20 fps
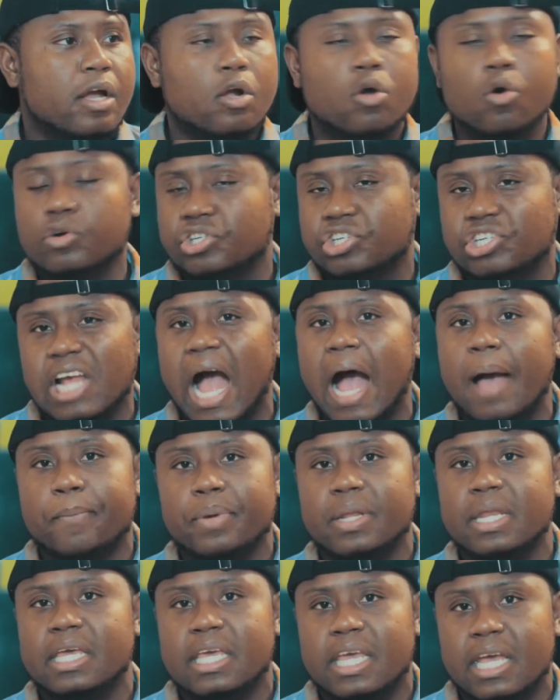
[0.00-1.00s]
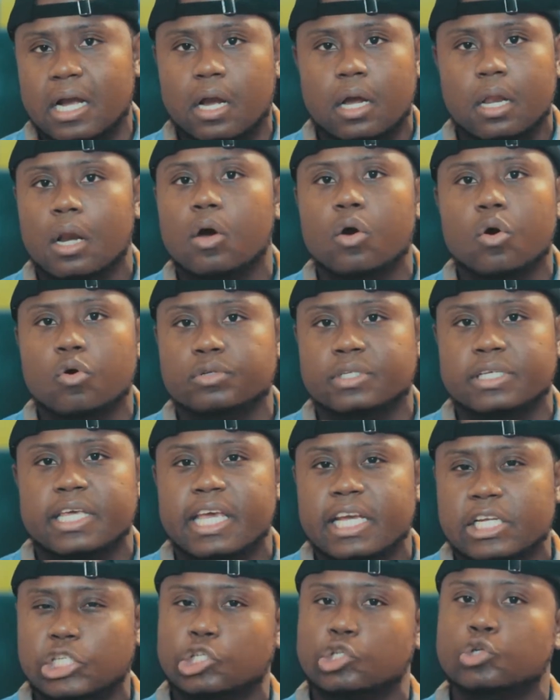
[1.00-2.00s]
go shopping and get clothes and
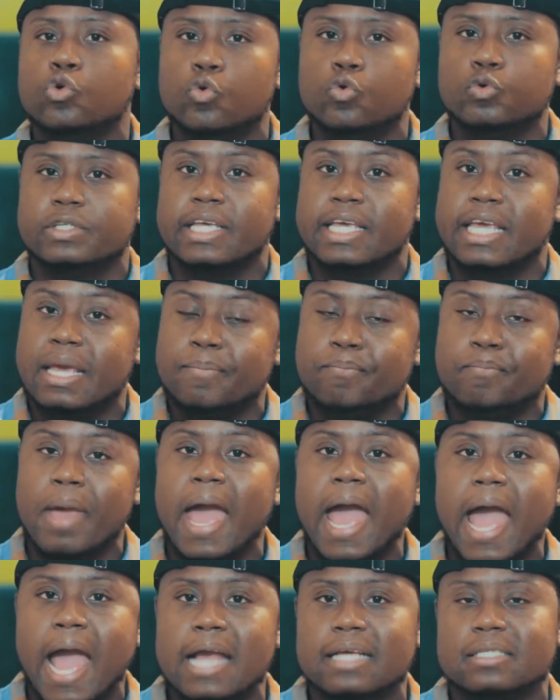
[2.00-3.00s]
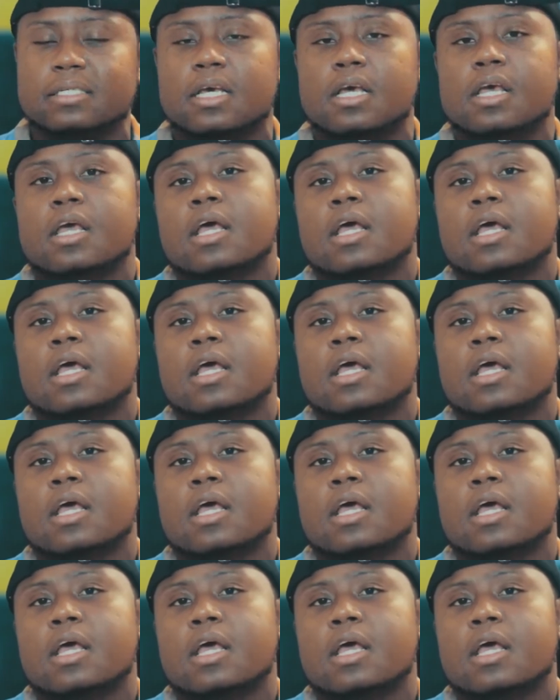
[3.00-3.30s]
get shoes and get bags.